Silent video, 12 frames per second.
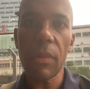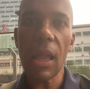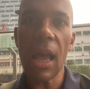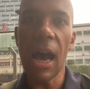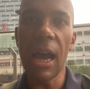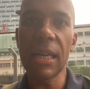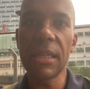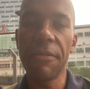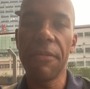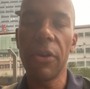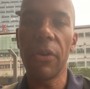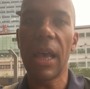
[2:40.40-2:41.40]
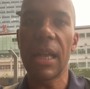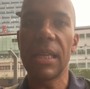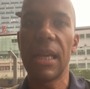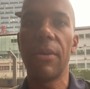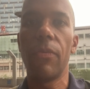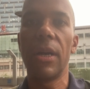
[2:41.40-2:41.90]
I actually feel that
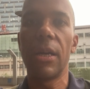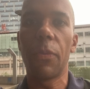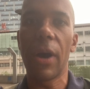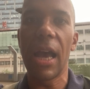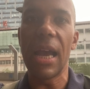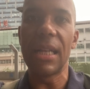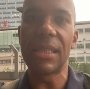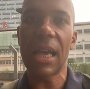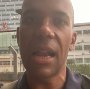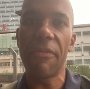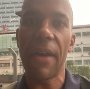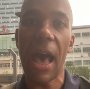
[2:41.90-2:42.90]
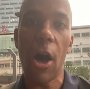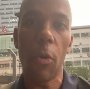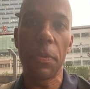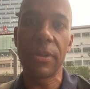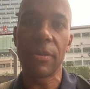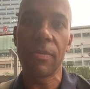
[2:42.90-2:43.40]
in a weird way, it's kind of
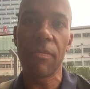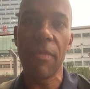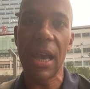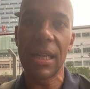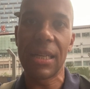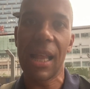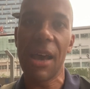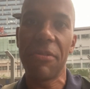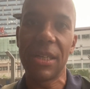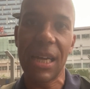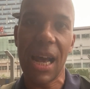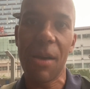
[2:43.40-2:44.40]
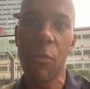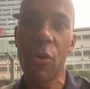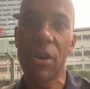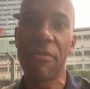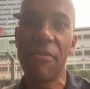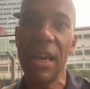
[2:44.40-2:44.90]
helped make life in China
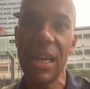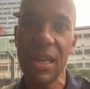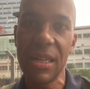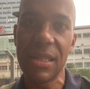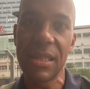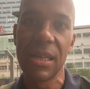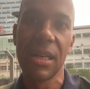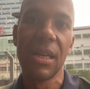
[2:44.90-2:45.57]
more convenient,